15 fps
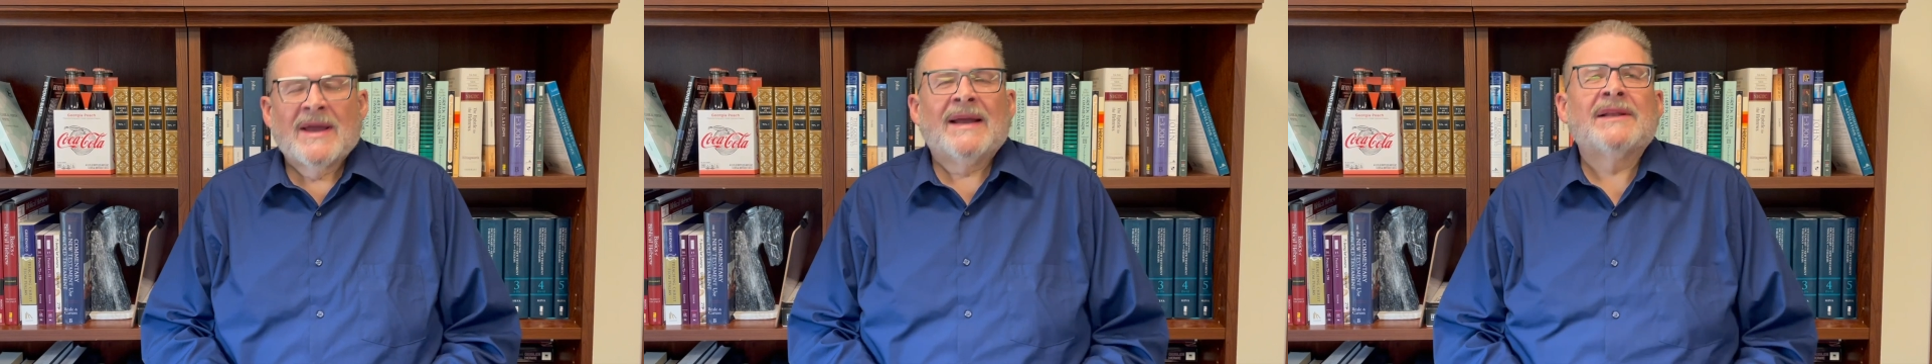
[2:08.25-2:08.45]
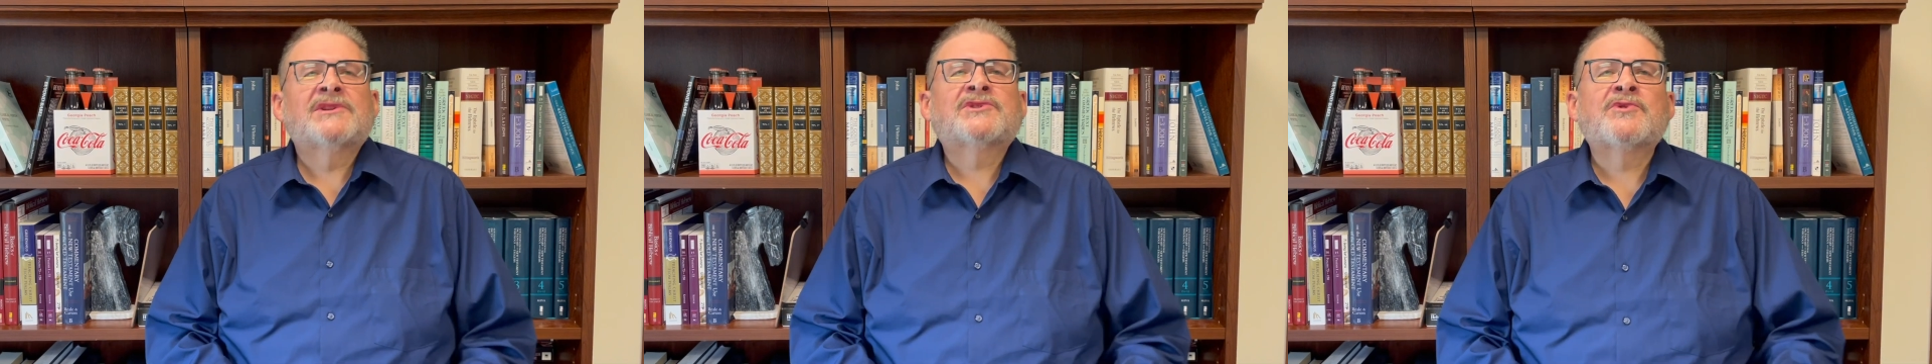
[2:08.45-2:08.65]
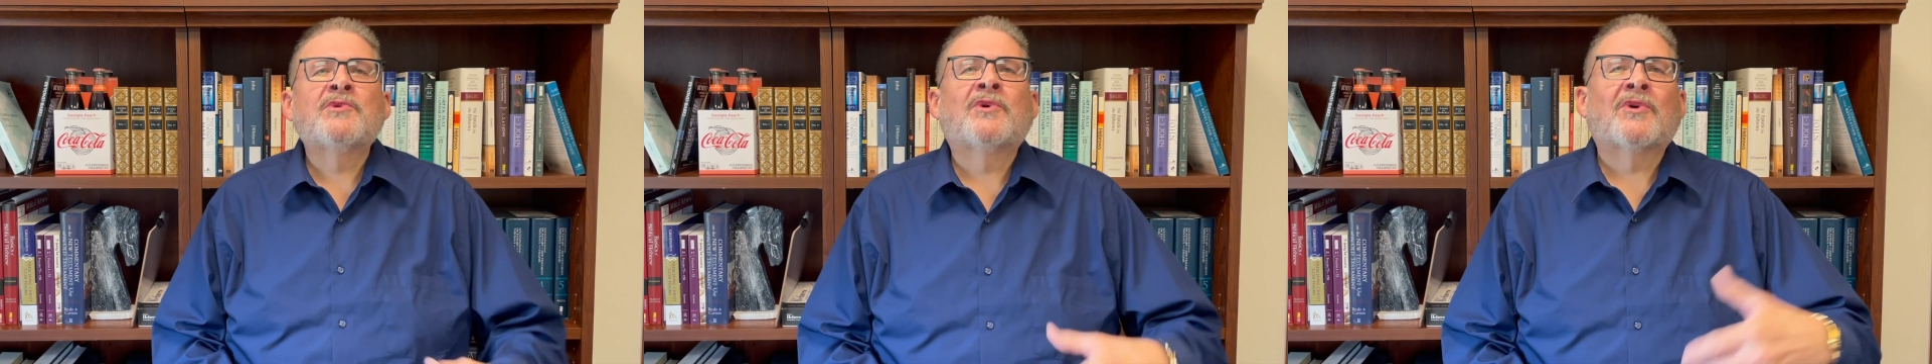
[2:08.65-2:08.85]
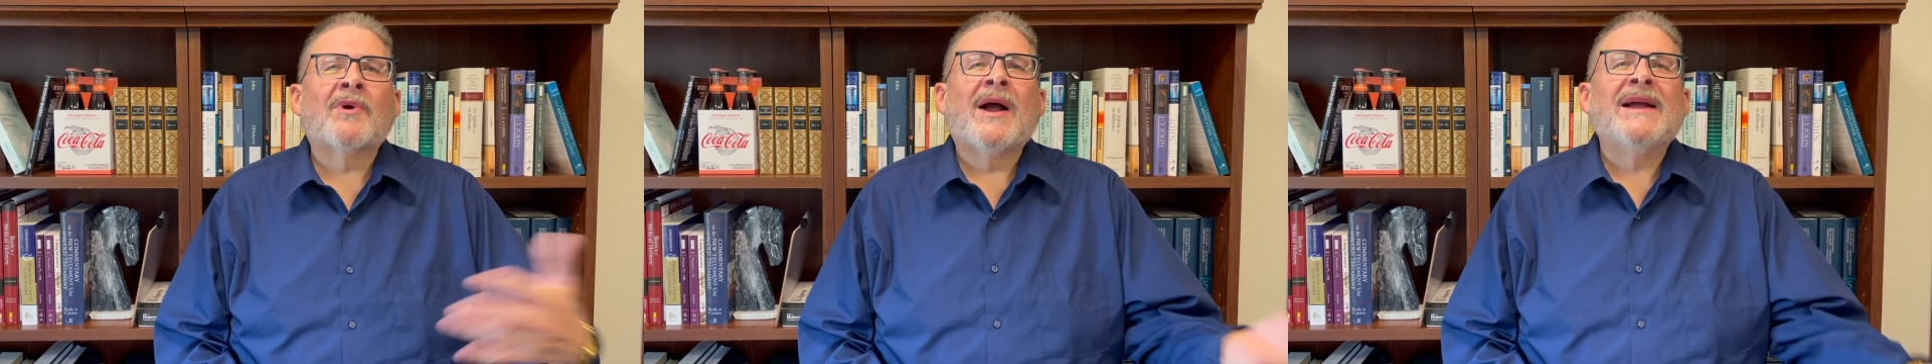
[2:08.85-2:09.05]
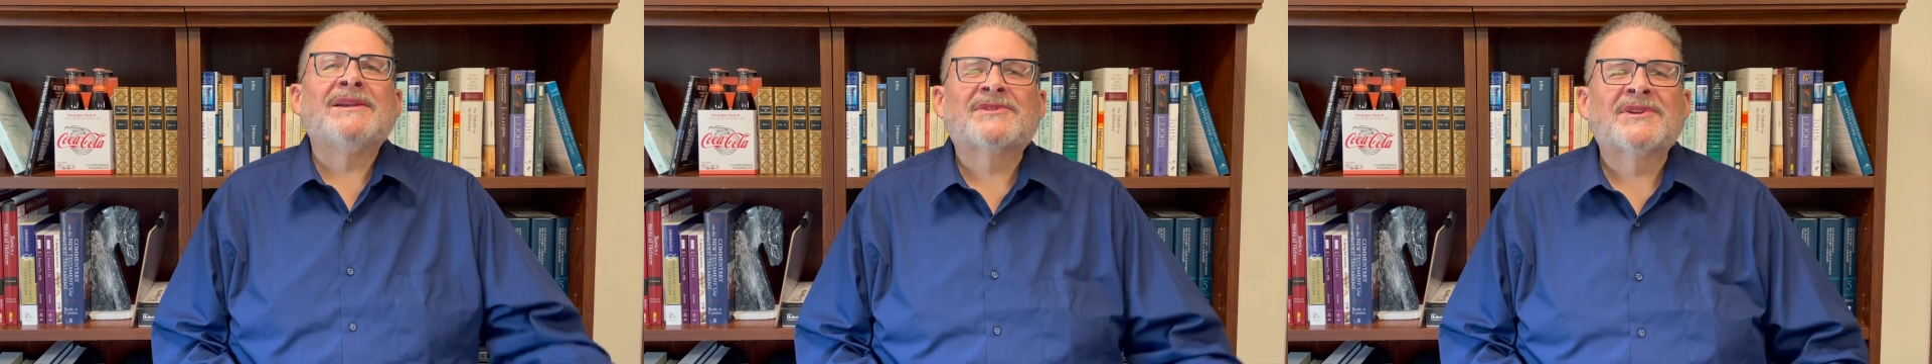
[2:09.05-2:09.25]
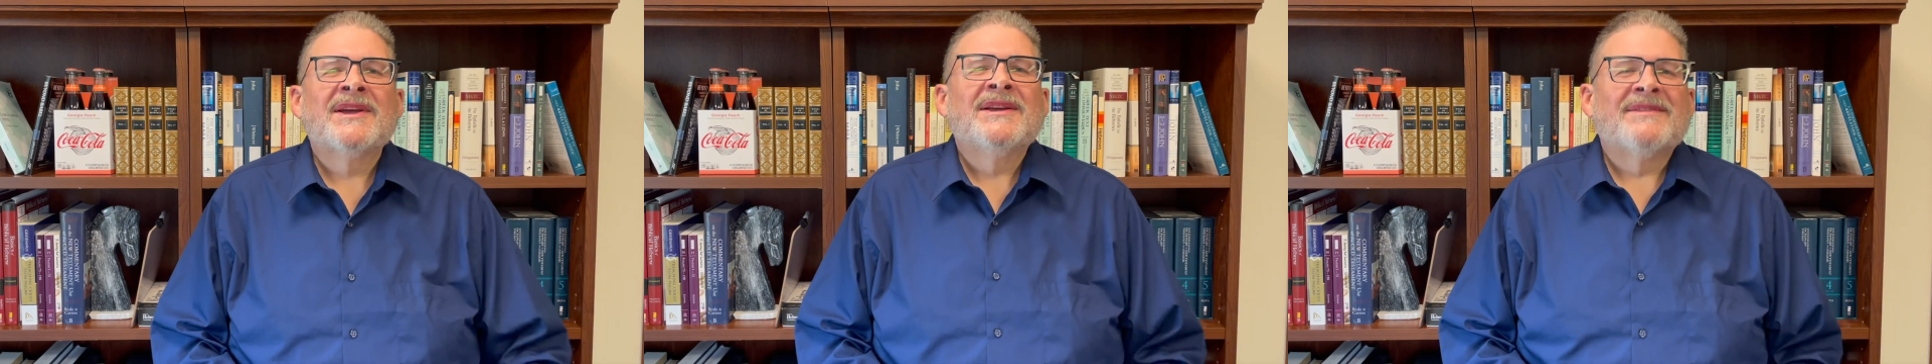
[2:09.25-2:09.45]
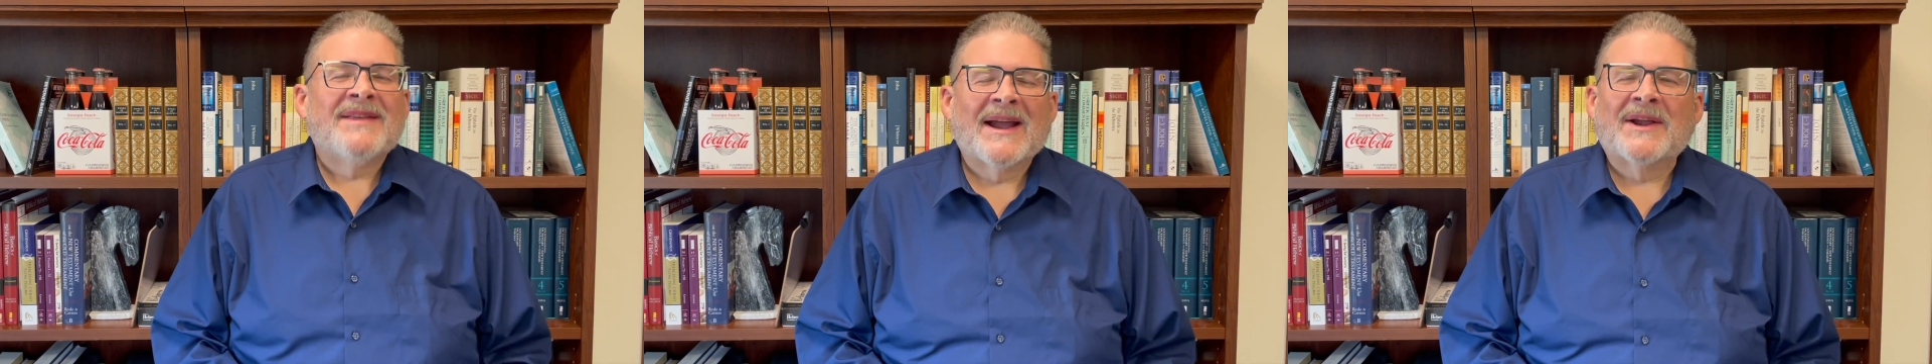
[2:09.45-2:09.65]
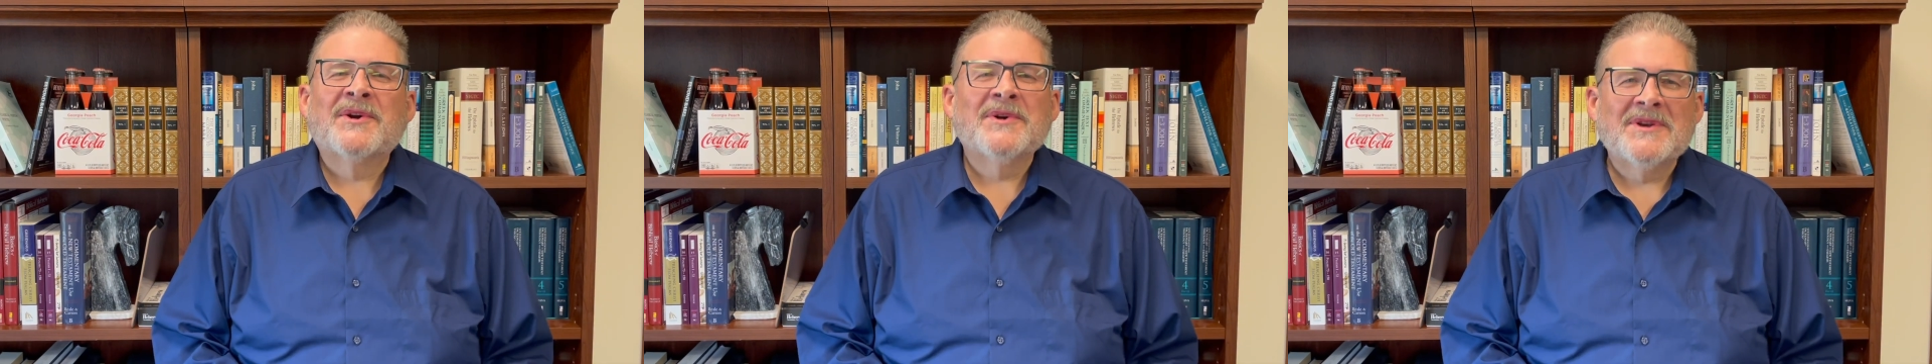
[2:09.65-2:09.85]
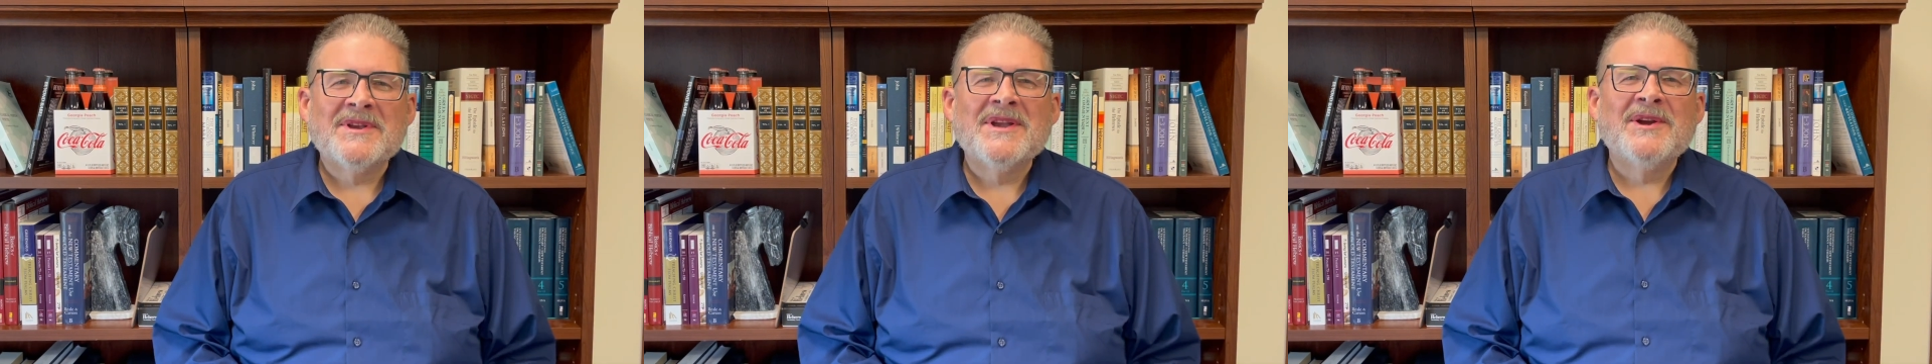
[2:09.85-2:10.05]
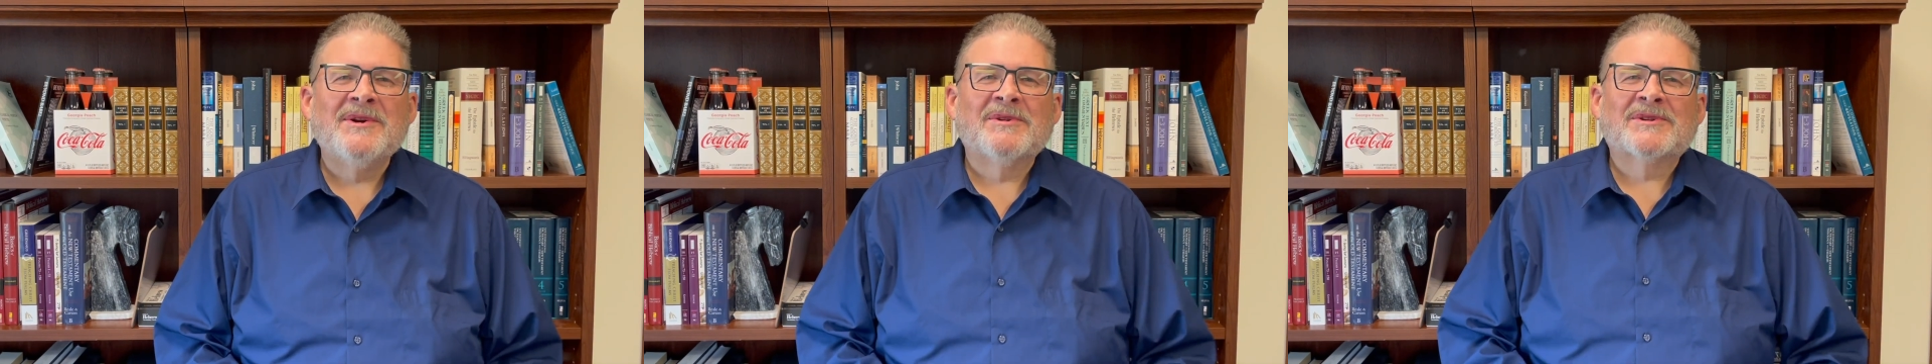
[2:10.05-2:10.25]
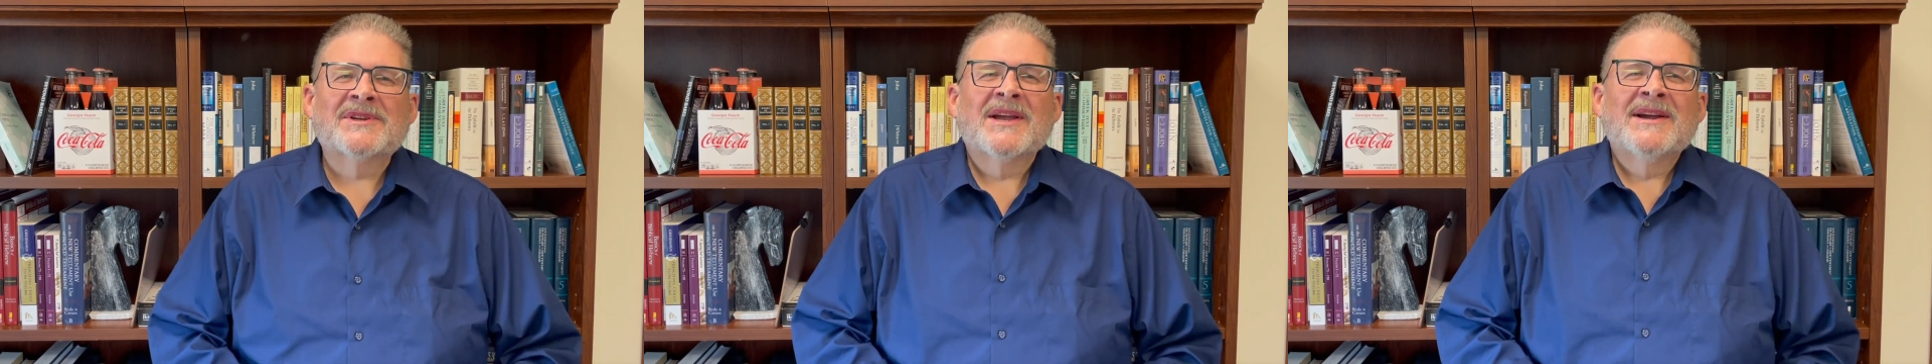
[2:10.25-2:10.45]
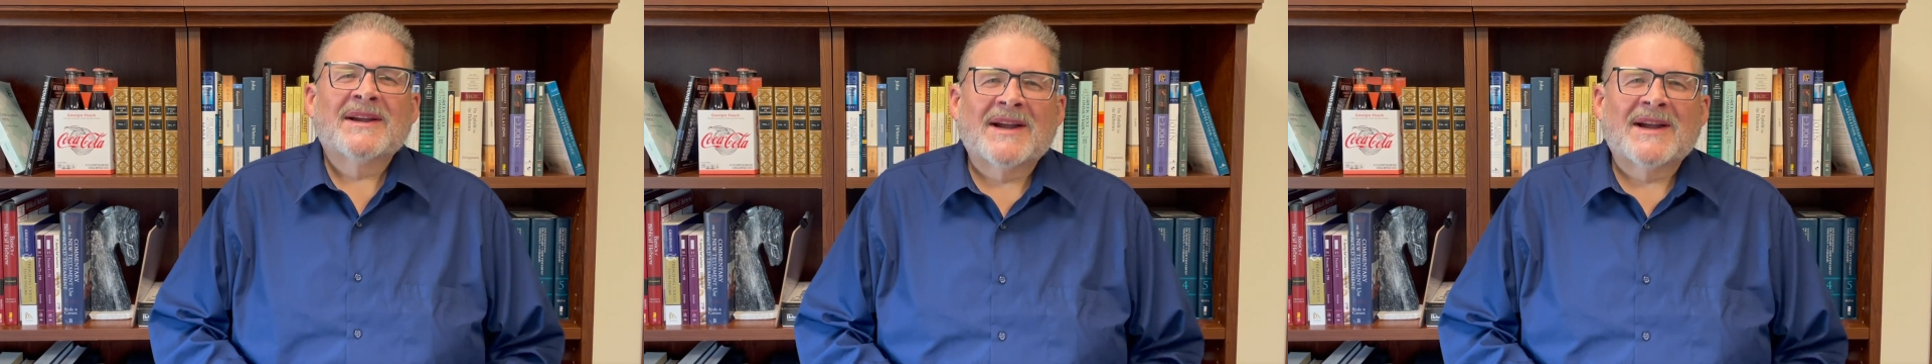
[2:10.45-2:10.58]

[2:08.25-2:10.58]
It is through Christ that good news